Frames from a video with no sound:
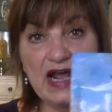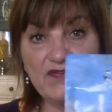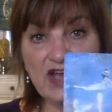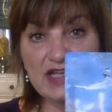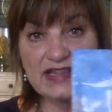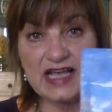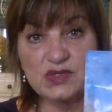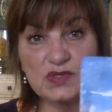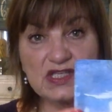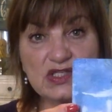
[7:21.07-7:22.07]
I feel like
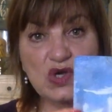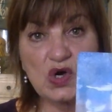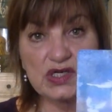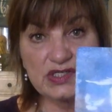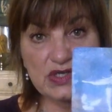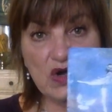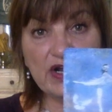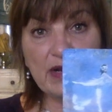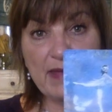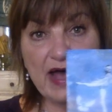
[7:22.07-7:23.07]
that's what this card's
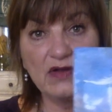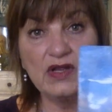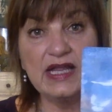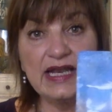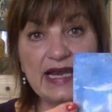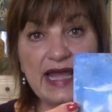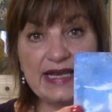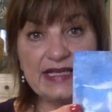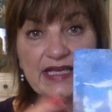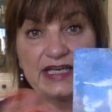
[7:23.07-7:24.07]
talking about.
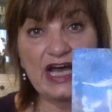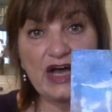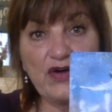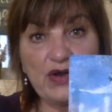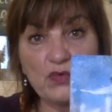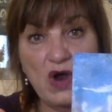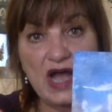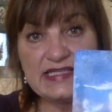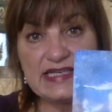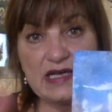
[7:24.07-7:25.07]
Letting it go and
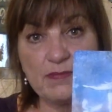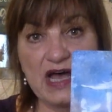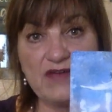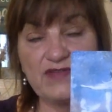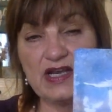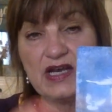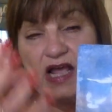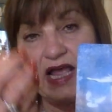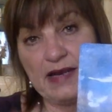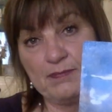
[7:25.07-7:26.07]
rising above it
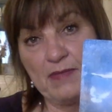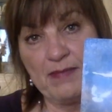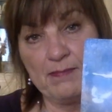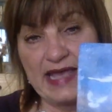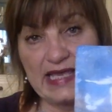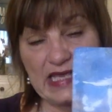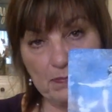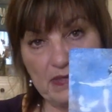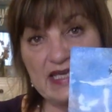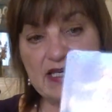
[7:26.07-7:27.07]
and making
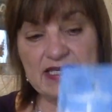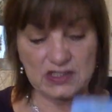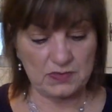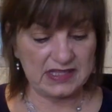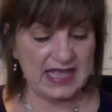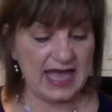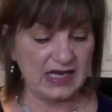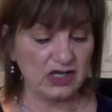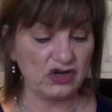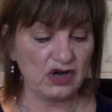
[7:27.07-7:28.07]
peace with that
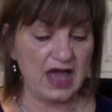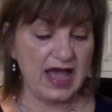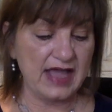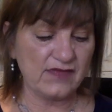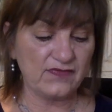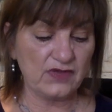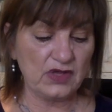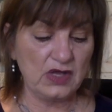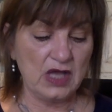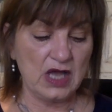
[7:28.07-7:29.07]
in your life.
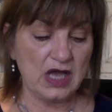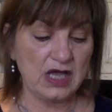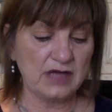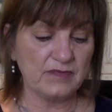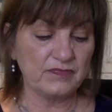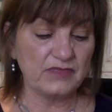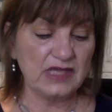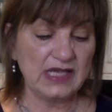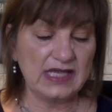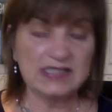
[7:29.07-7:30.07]

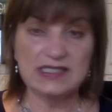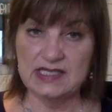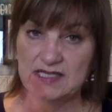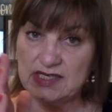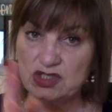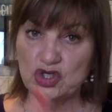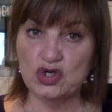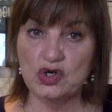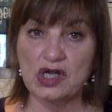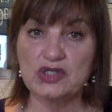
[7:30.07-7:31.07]
It is your
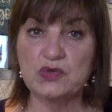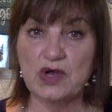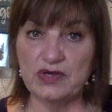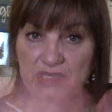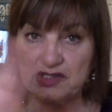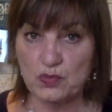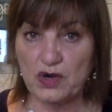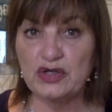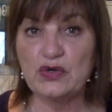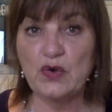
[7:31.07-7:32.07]
crossroad. It's
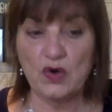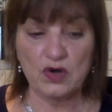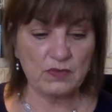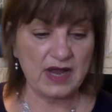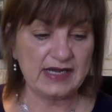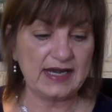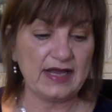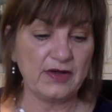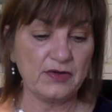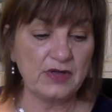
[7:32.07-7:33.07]
where you are right
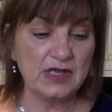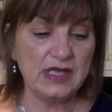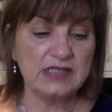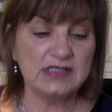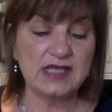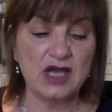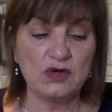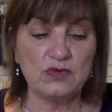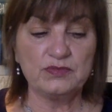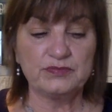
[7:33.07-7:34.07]
now.
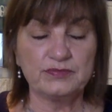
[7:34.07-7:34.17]
So